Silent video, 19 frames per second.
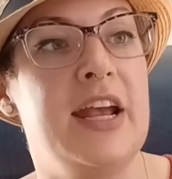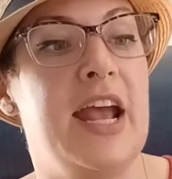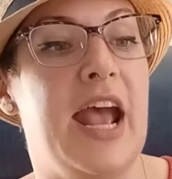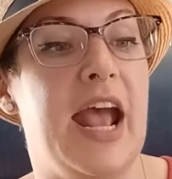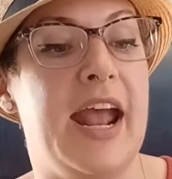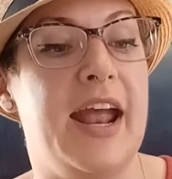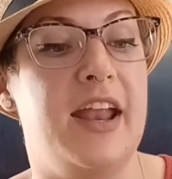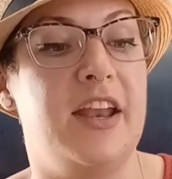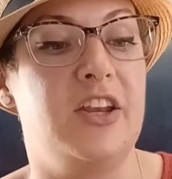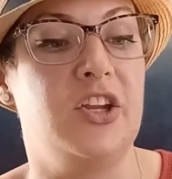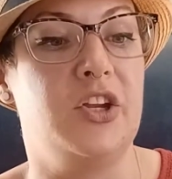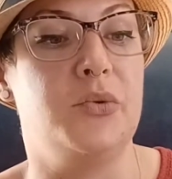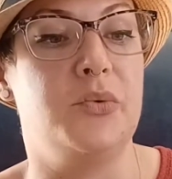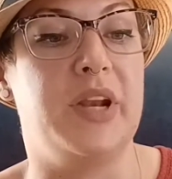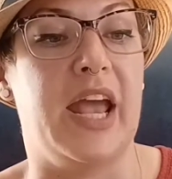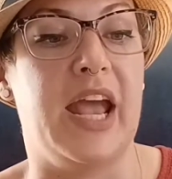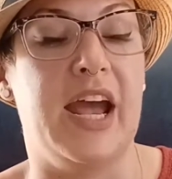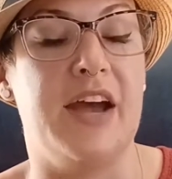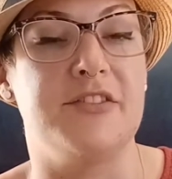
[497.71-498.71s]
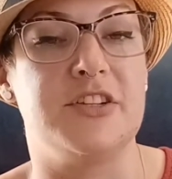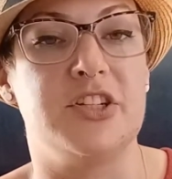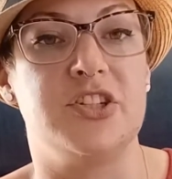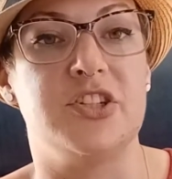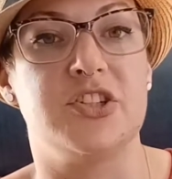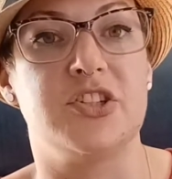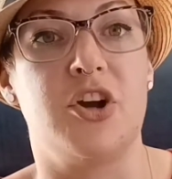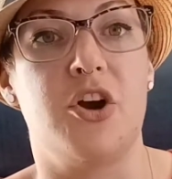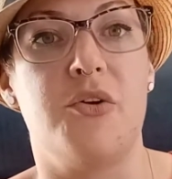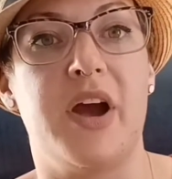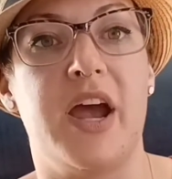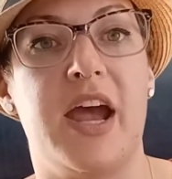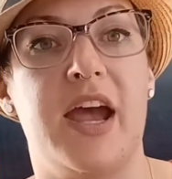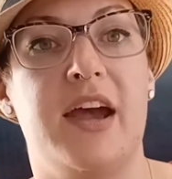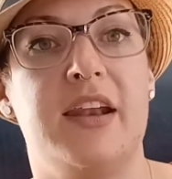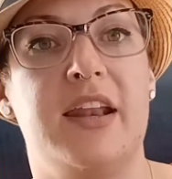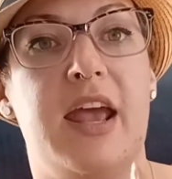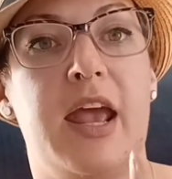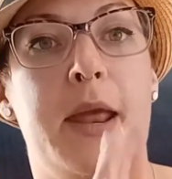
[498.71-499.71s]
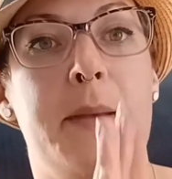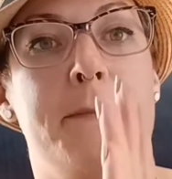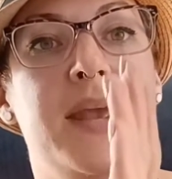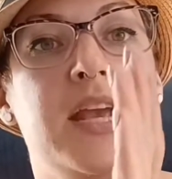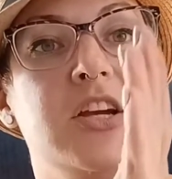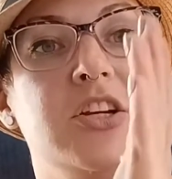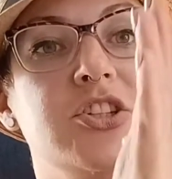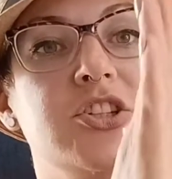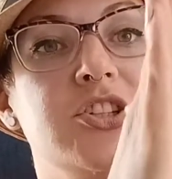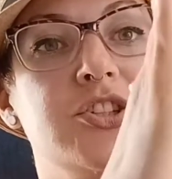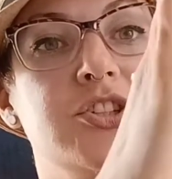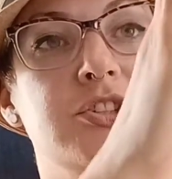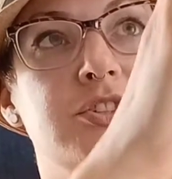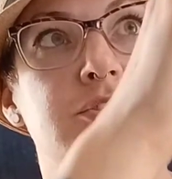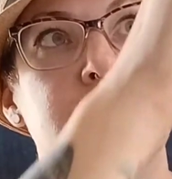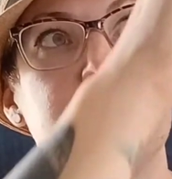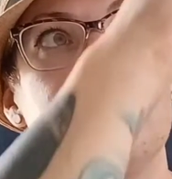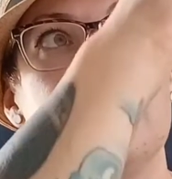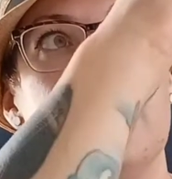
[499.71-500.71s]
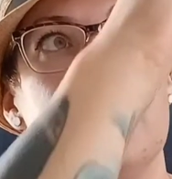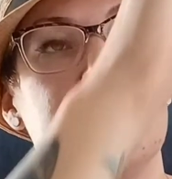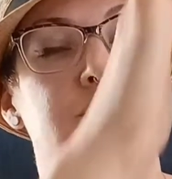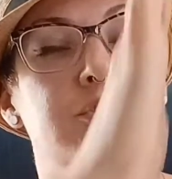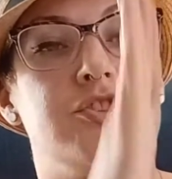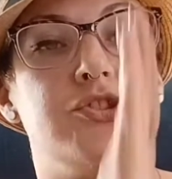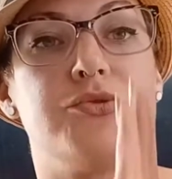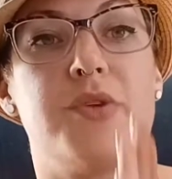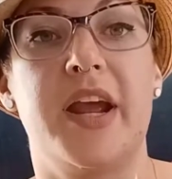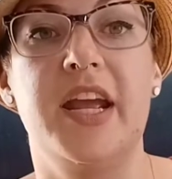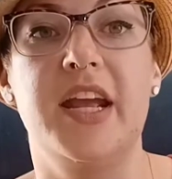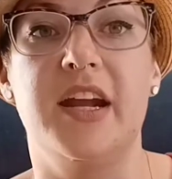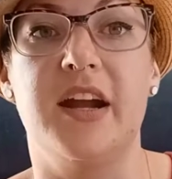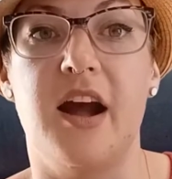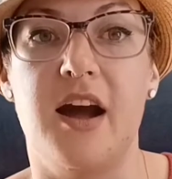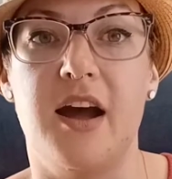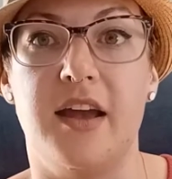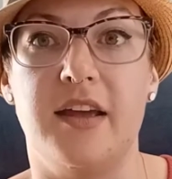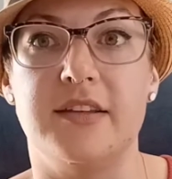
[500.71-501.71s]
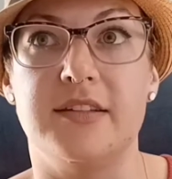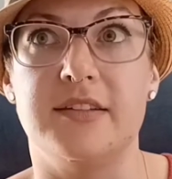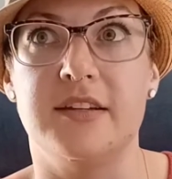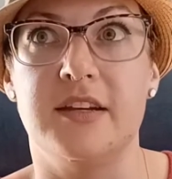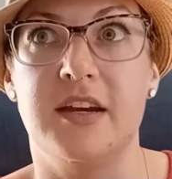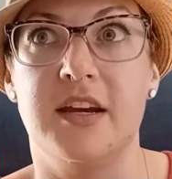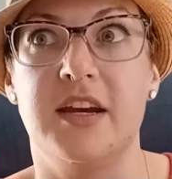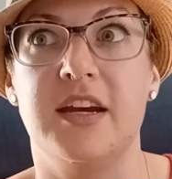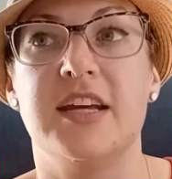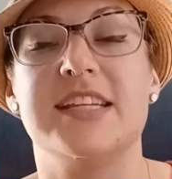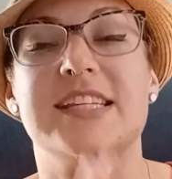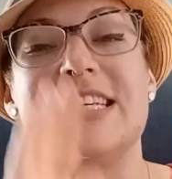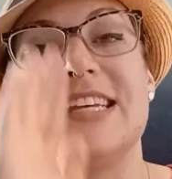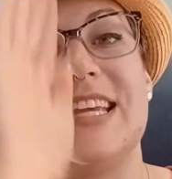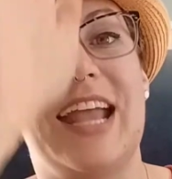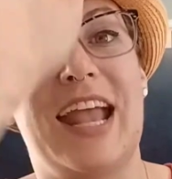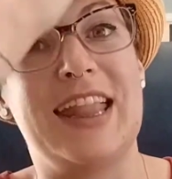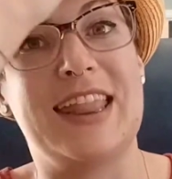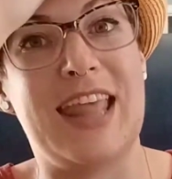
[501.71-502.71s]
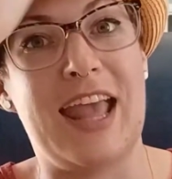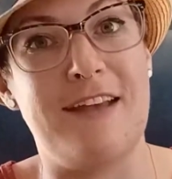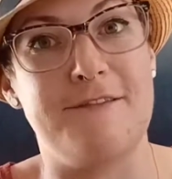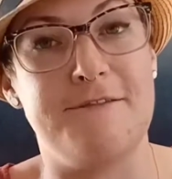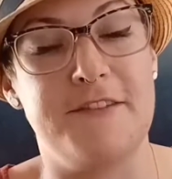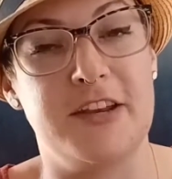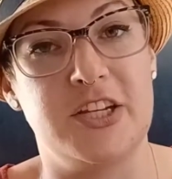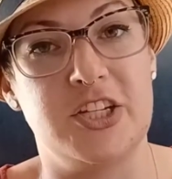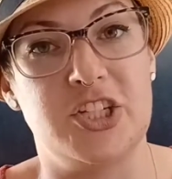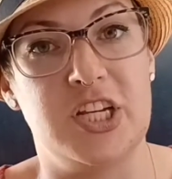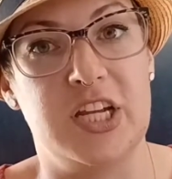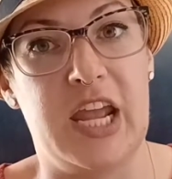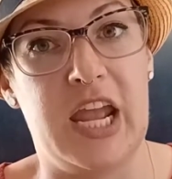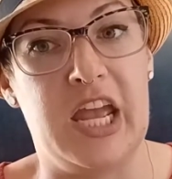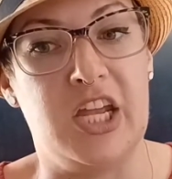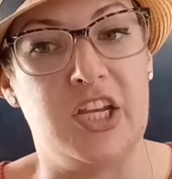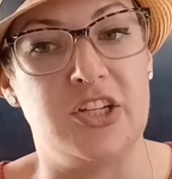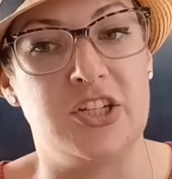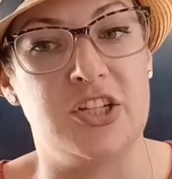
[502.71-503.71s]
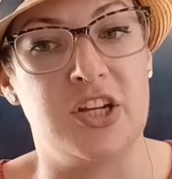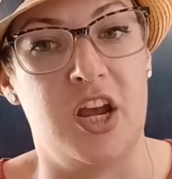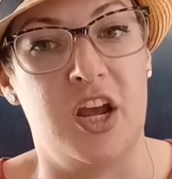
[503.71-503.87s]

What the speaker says: And you would have to just go ahead and make a straight cut to get that finishing edge.